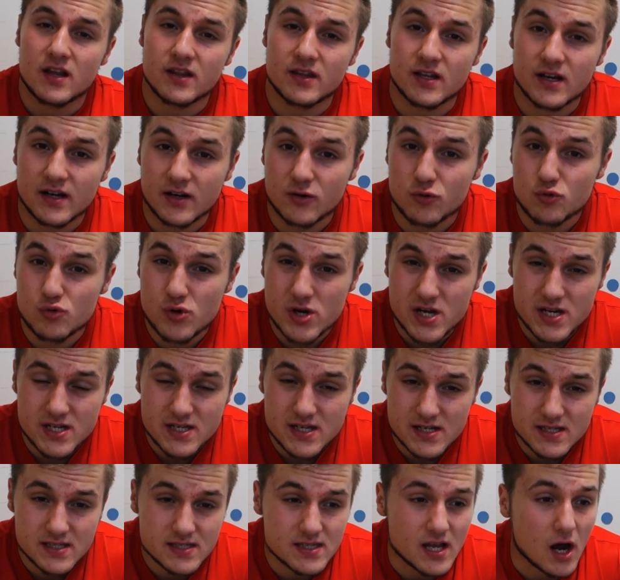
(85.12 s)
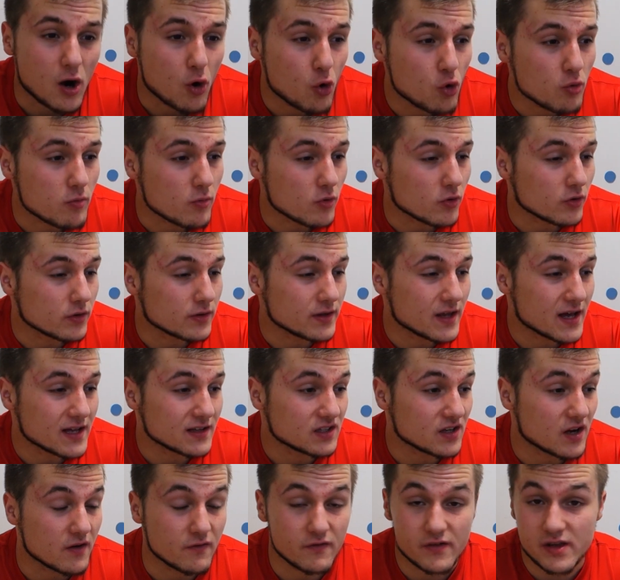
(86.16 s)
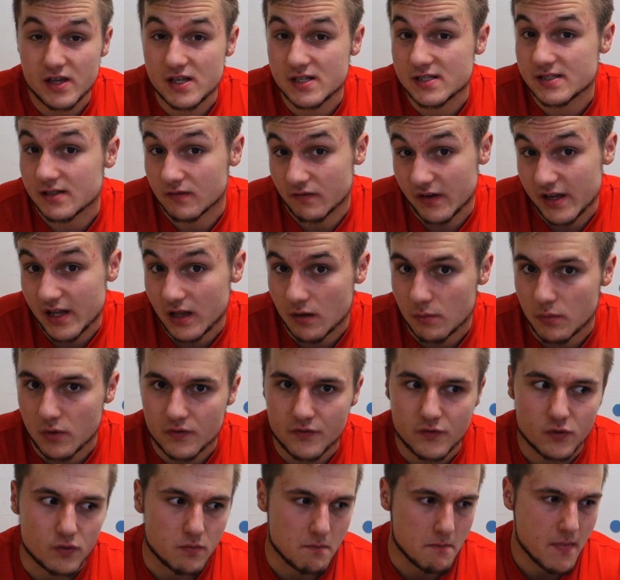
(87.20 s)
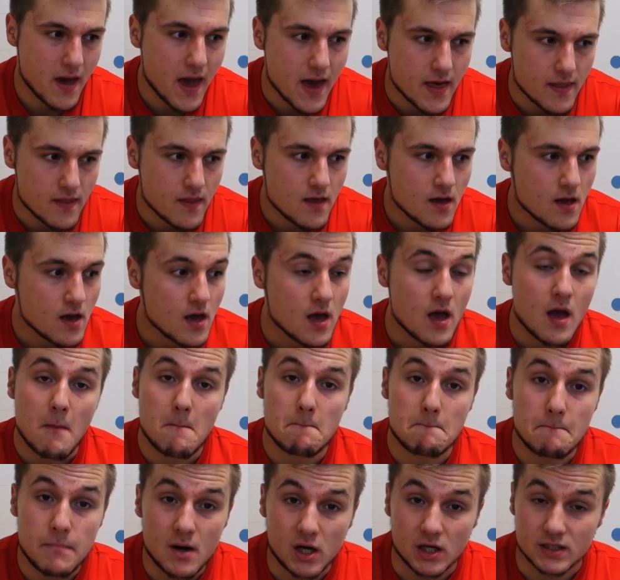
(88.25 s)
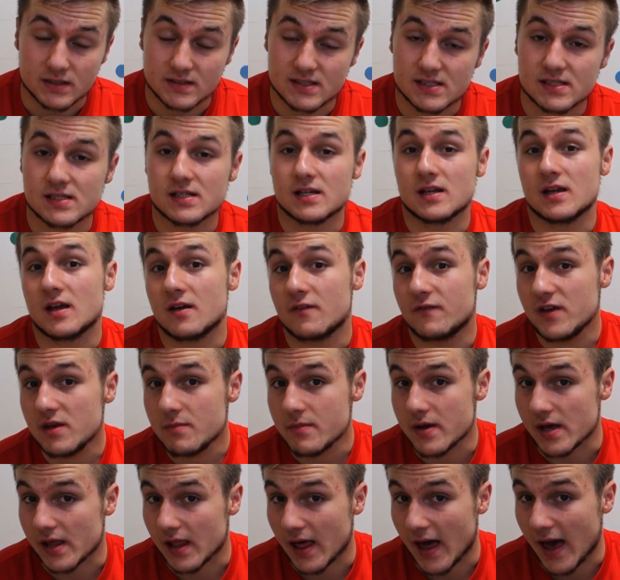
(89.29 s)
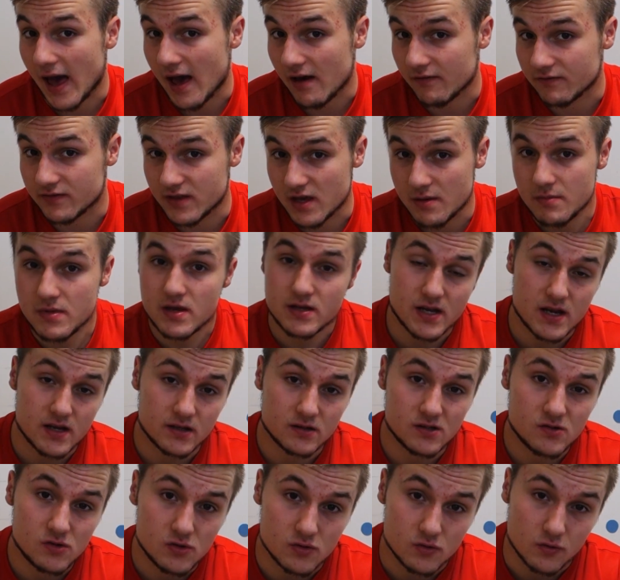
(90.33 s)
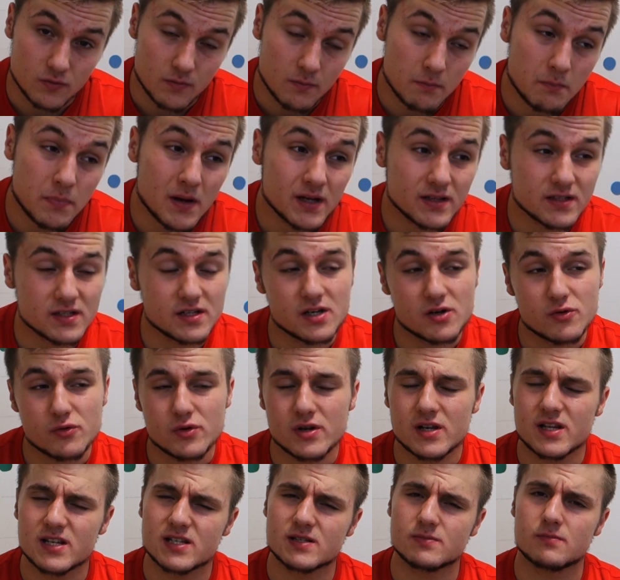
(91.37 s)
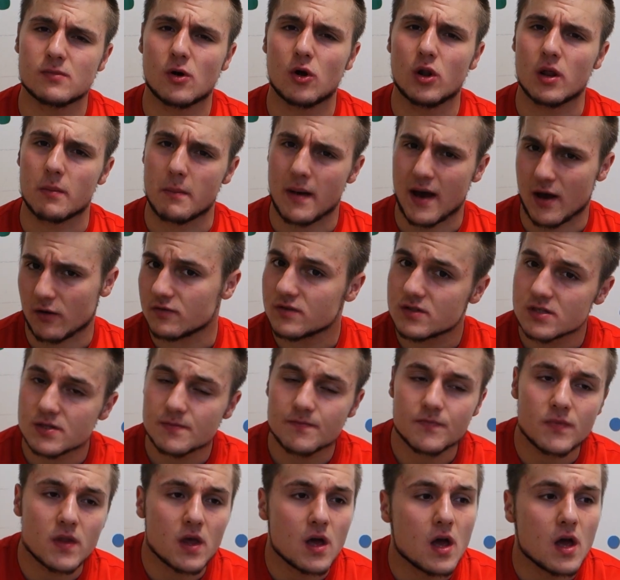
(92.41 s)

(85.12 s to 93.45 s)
the greatest hormone that it's available for men, but female have them too, but in a really small amount.